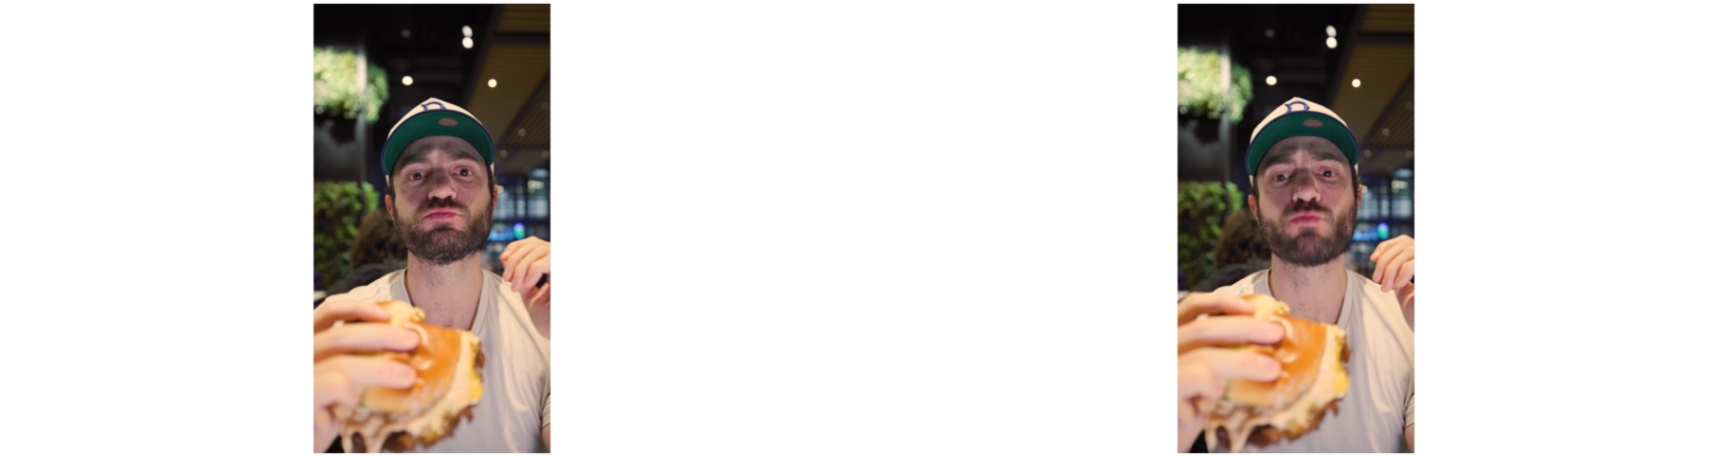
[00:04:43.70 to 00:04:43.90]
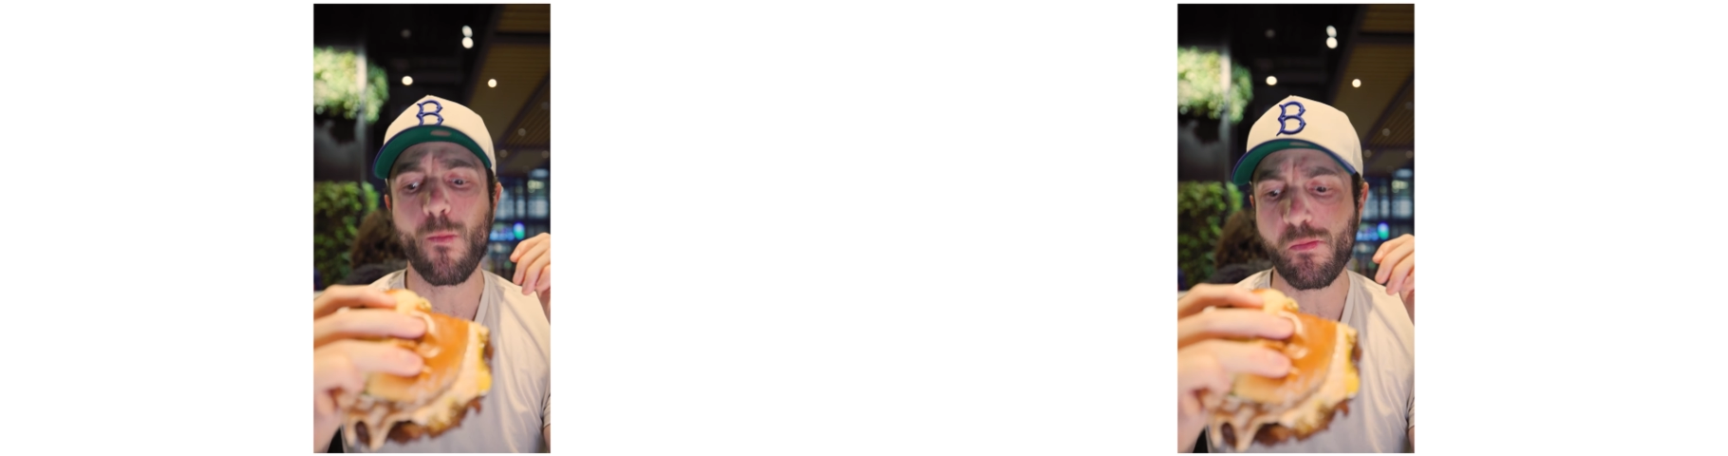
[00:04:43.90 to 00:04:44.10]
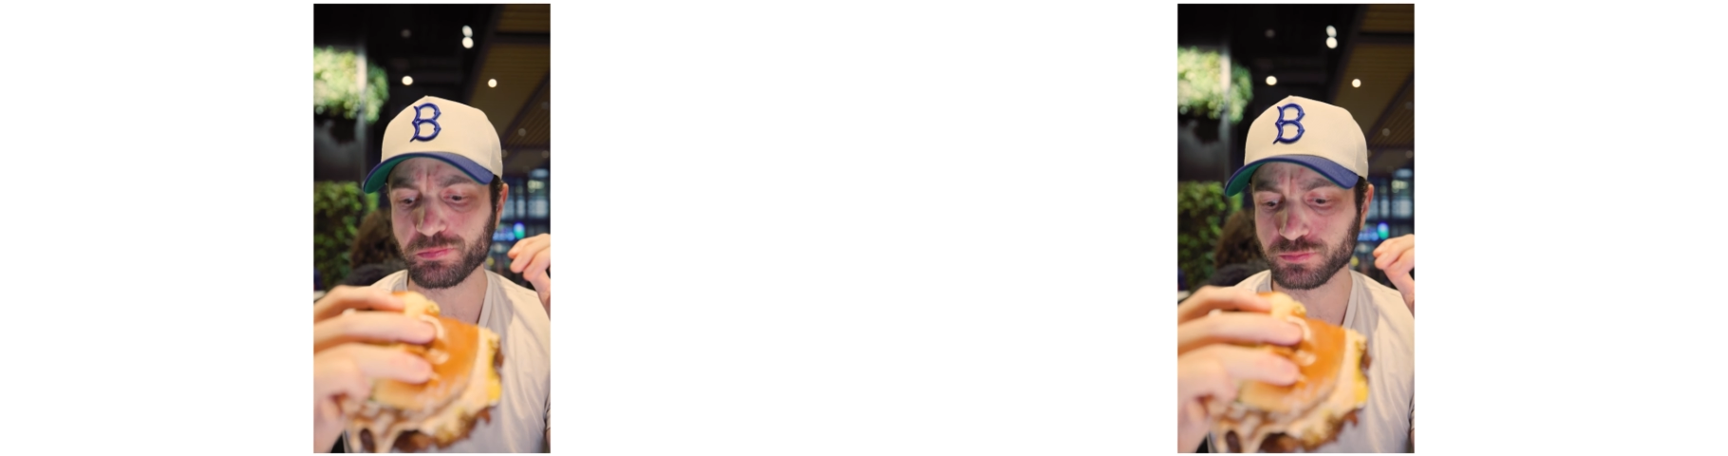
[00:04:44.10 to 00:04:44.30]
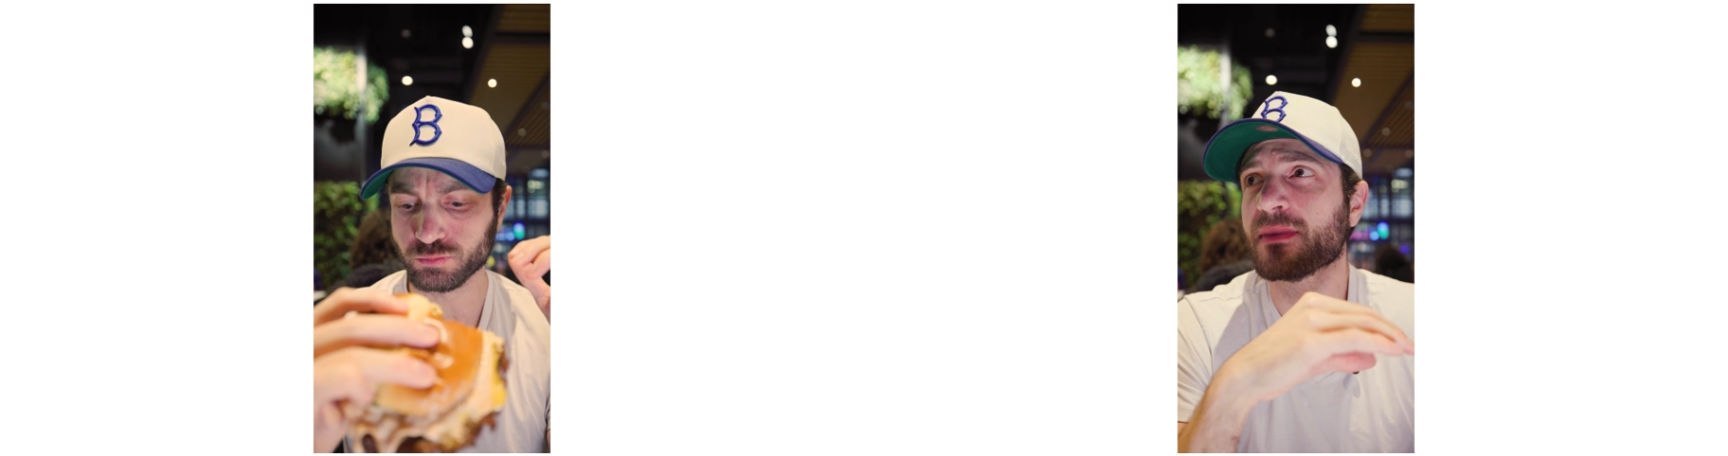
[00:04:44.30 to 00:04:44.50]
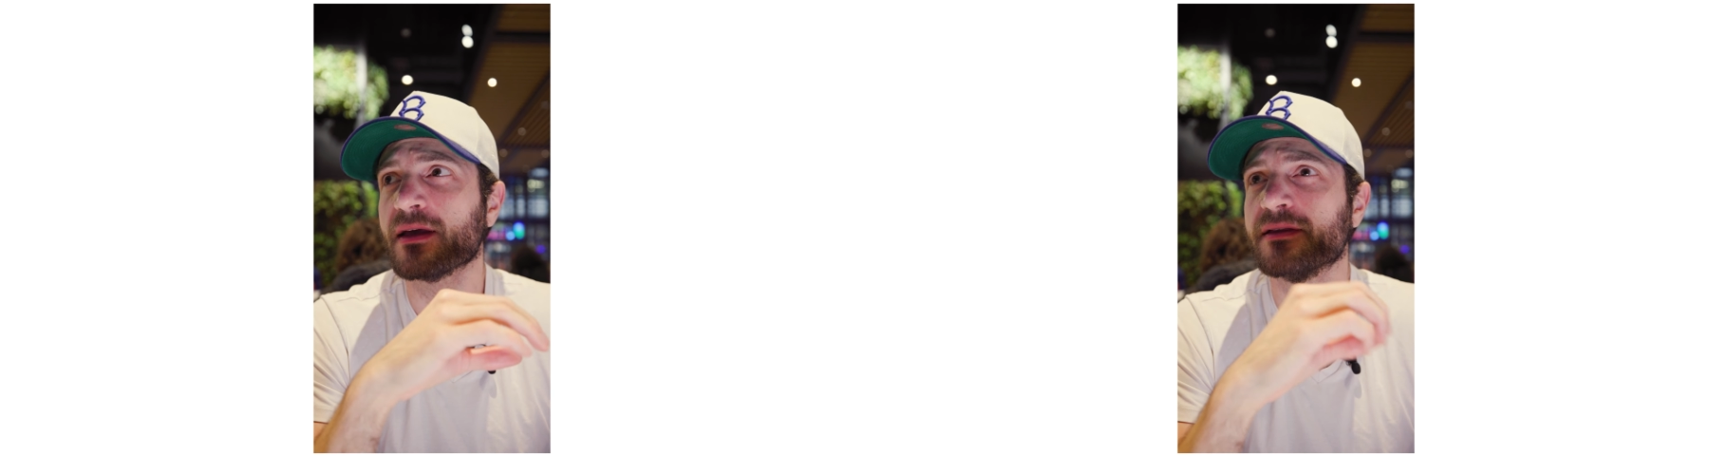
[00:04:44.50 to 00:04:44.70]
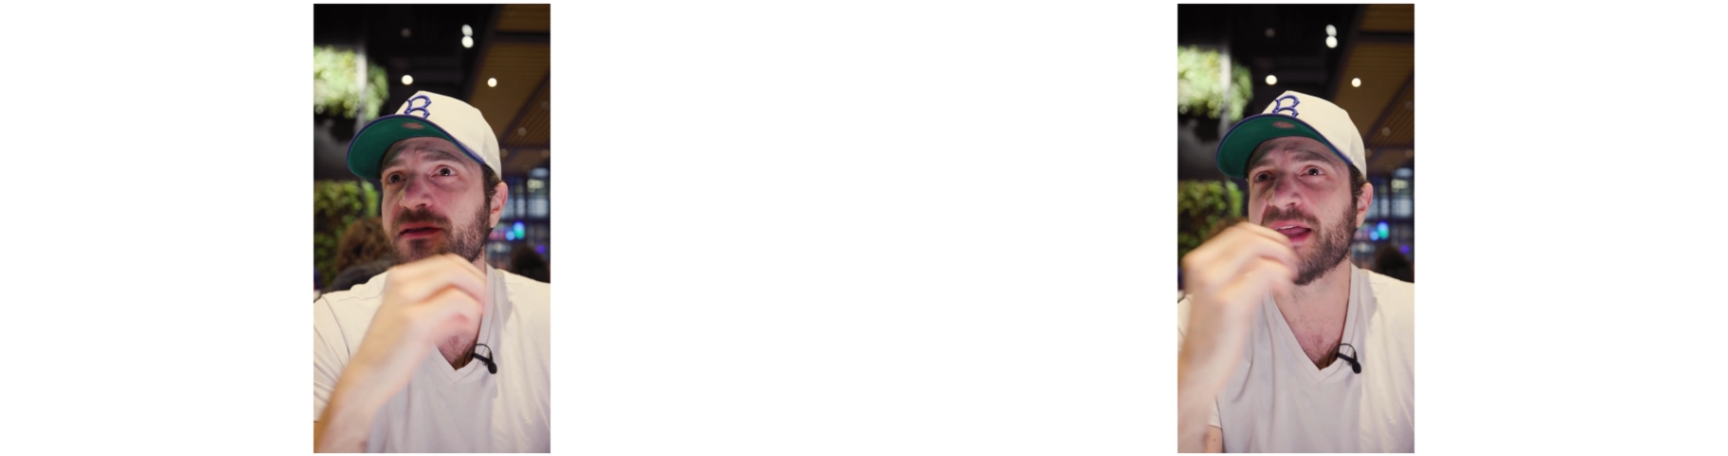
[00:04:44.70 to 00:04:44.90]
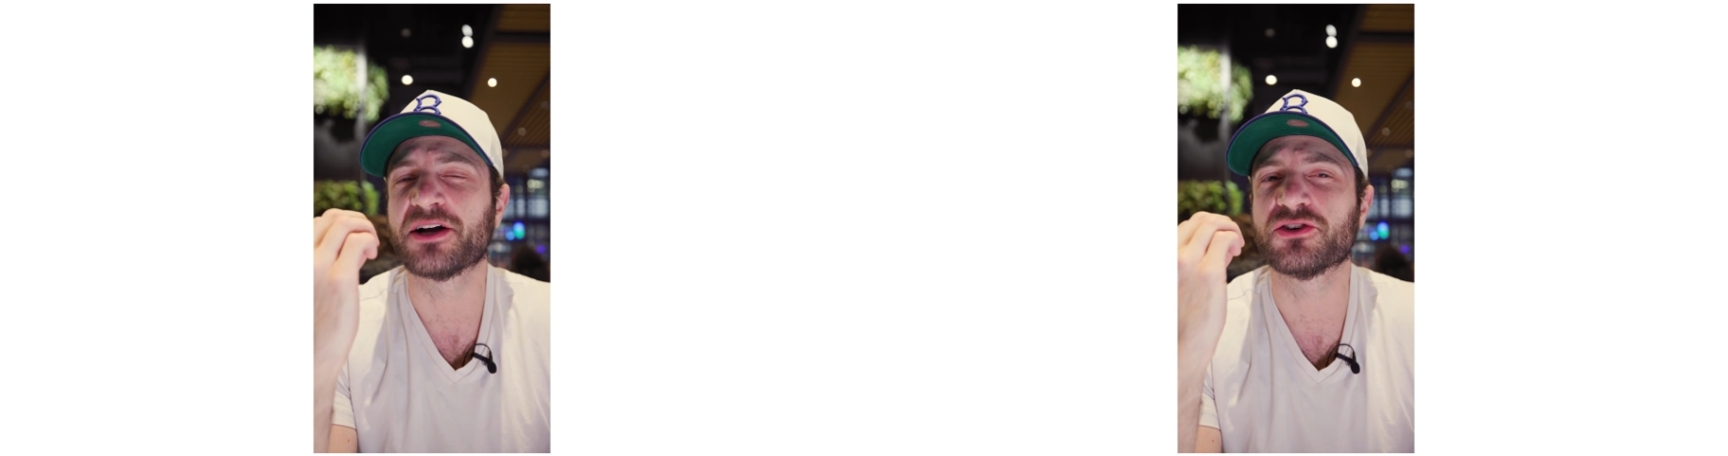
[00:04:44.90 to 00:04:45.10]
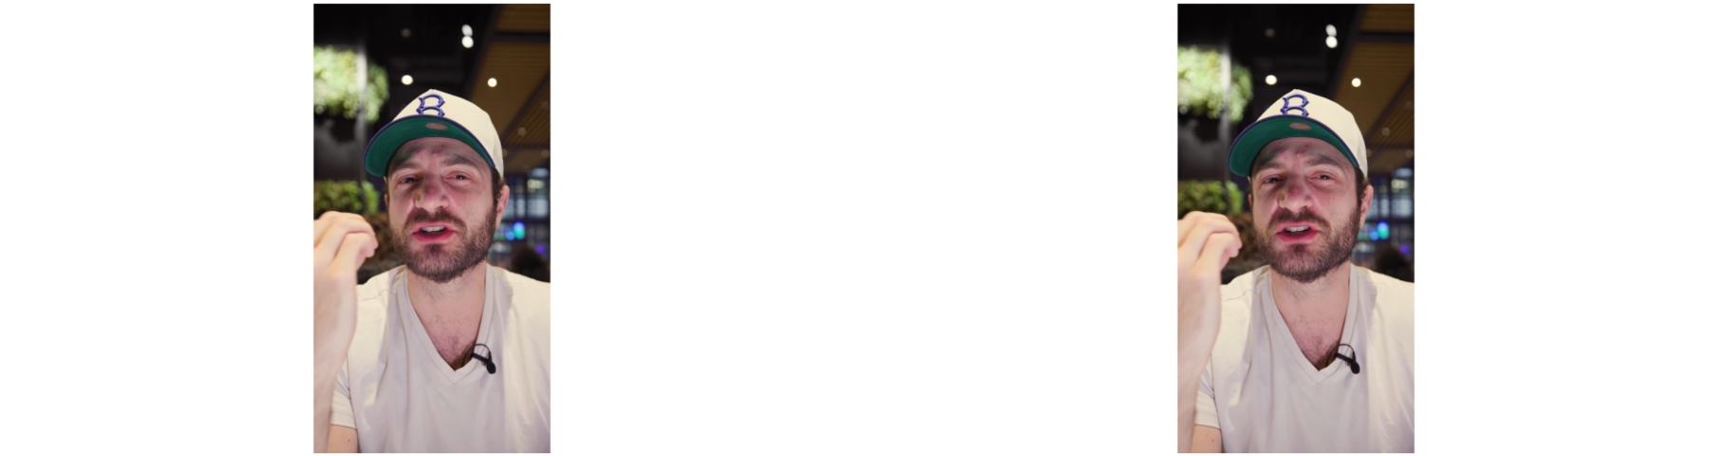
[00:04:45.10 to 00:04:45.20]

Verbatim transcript: Mmm, that